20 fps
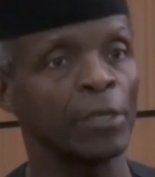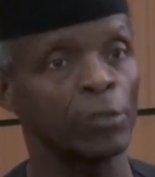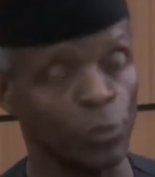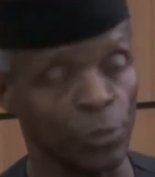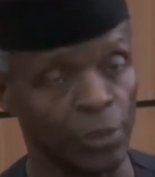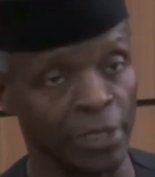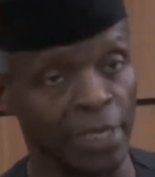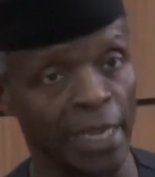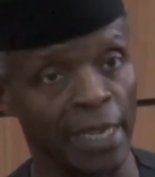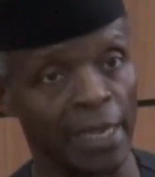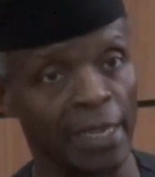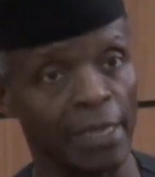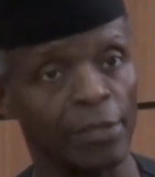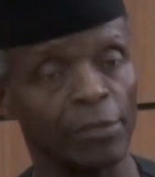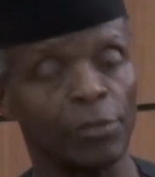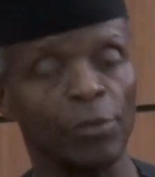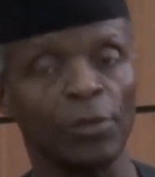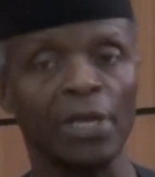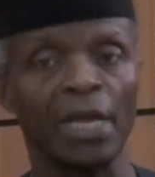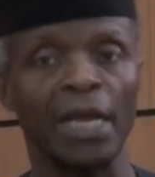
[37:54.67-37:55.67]
Today,
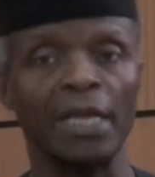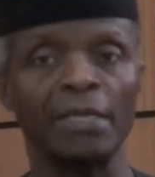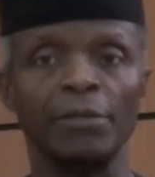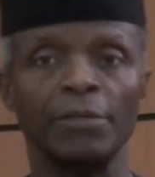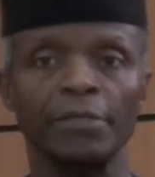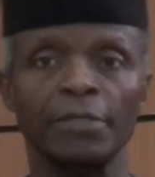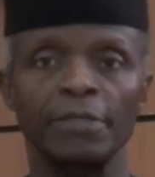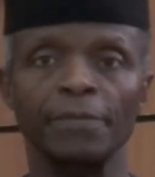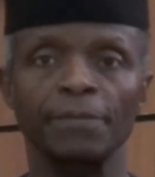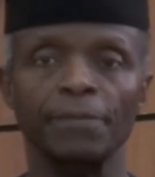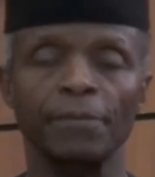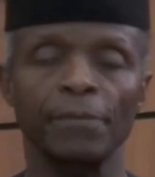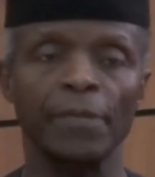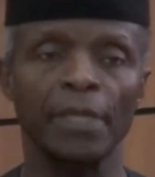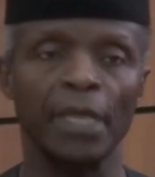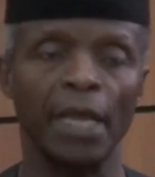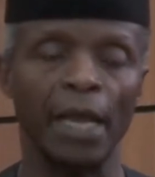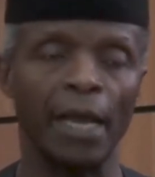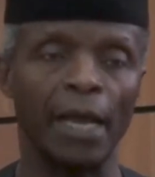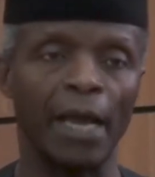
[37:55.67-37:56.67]
you cannot,
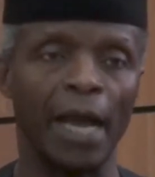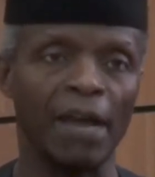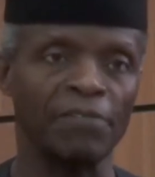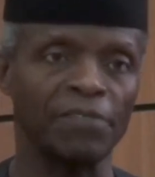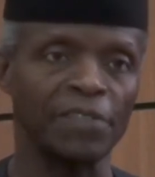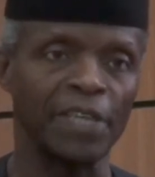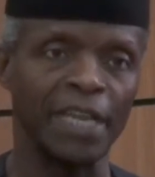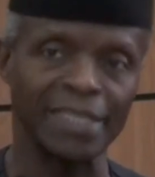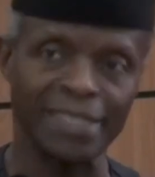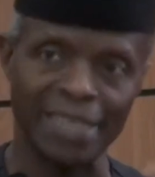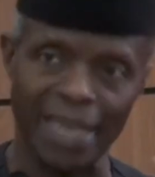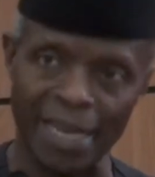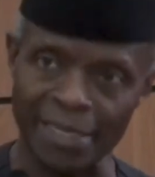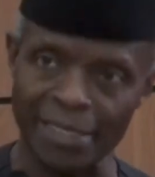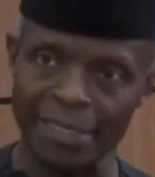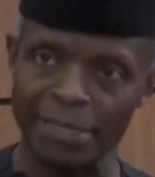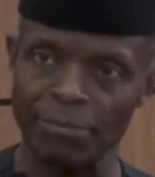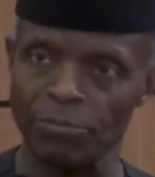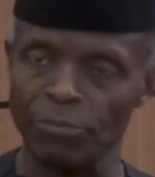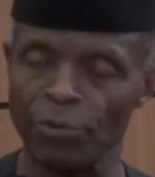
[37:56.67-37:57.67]
uh, after
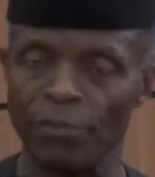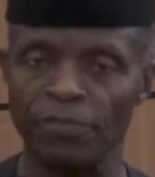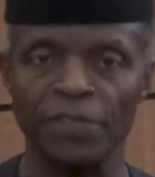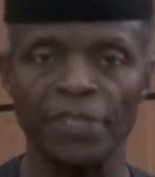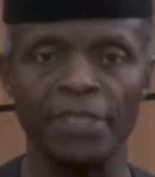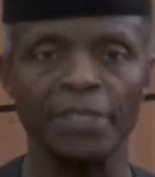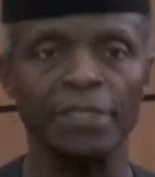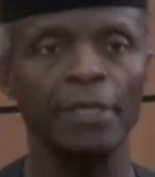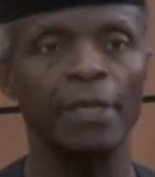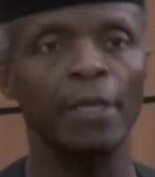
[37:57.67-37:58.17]
taxing profit,